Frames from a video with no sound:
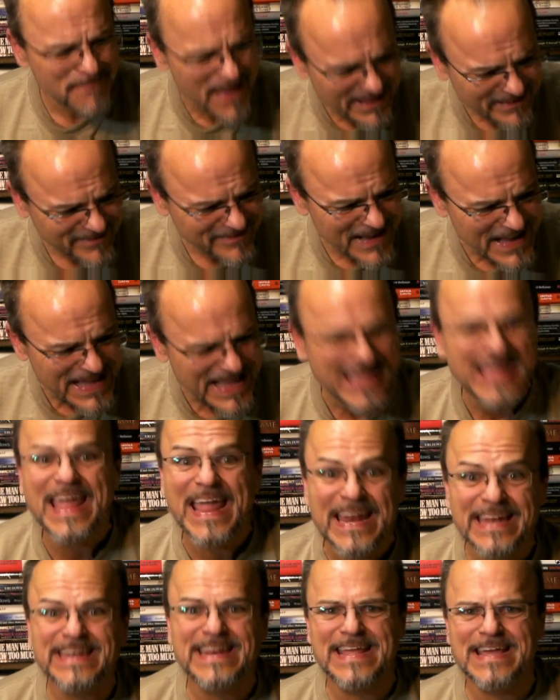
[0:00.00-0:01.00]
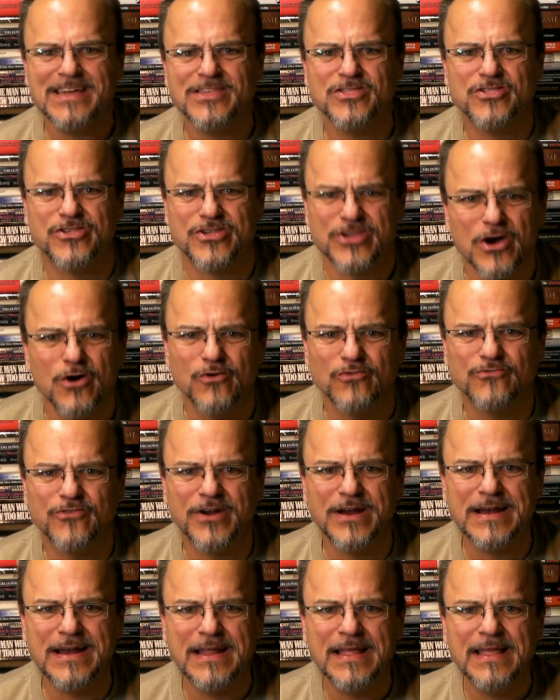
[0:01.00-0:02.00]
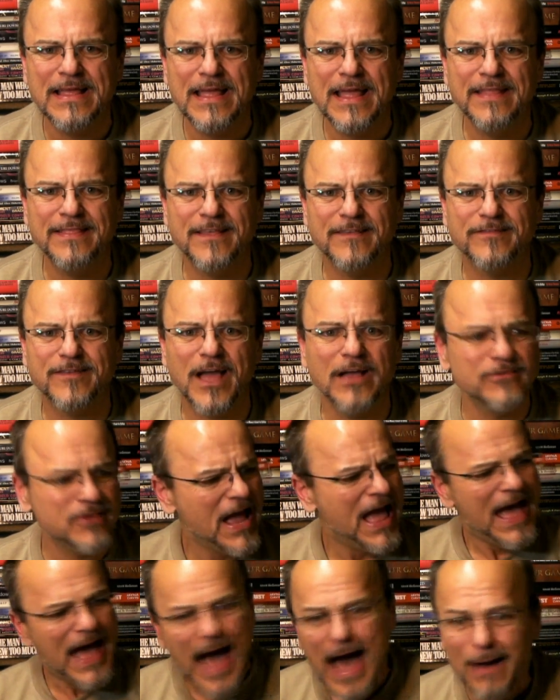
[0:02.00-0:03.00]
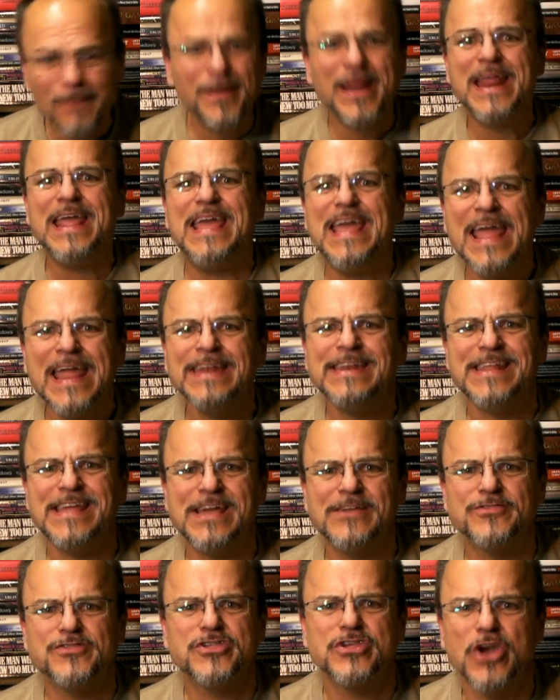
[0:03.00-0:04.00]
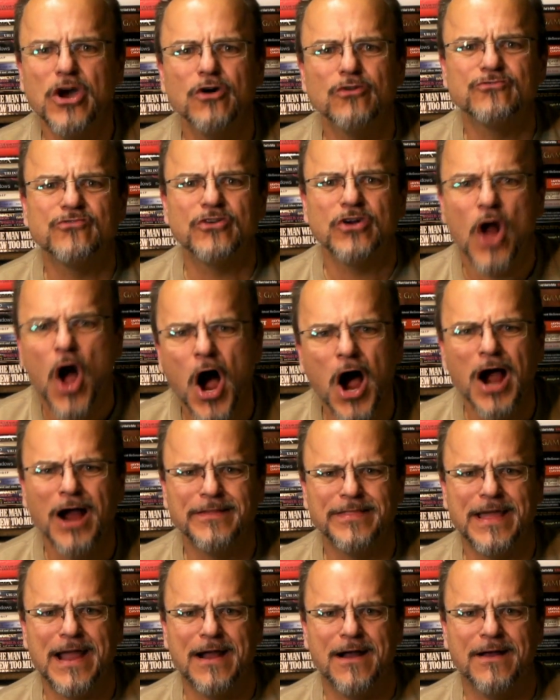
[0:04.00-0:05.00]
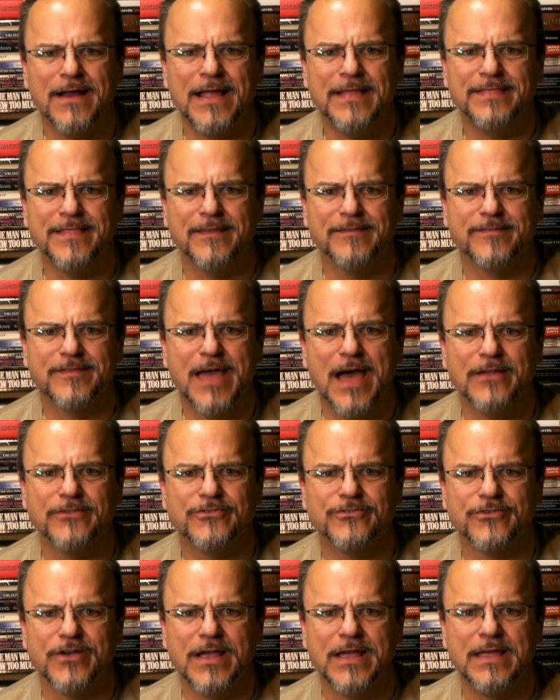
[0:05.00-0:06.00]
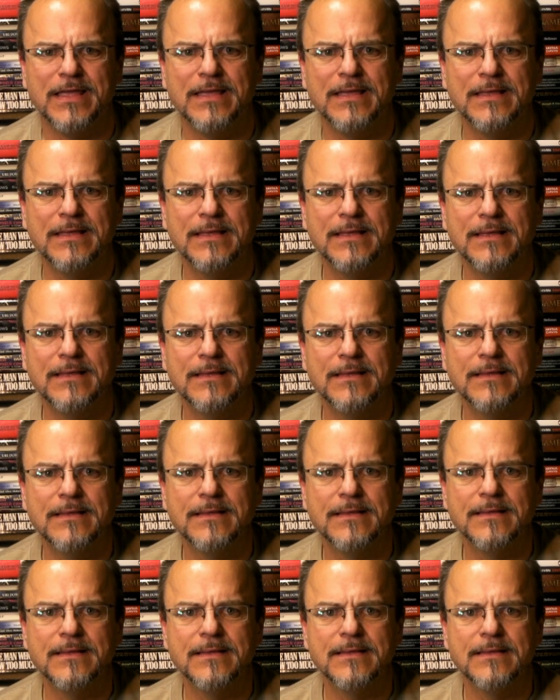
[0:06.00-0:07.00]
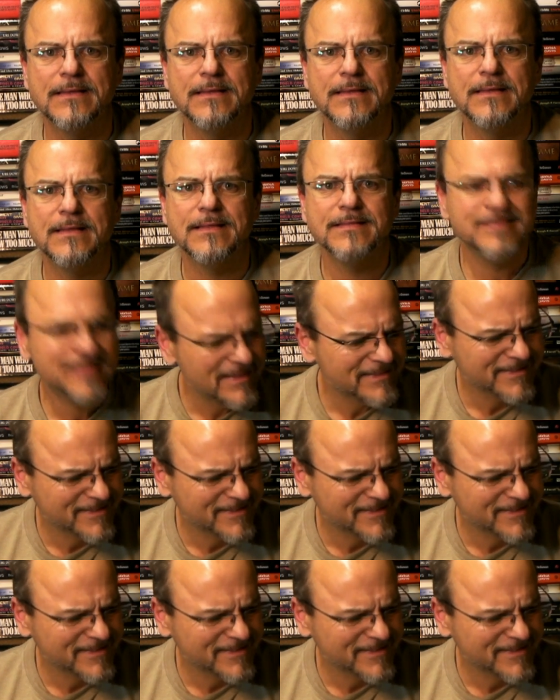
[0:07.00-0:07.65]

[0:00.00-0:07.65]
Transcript: missing Indian children in this country? How many Indian children are there in this country? That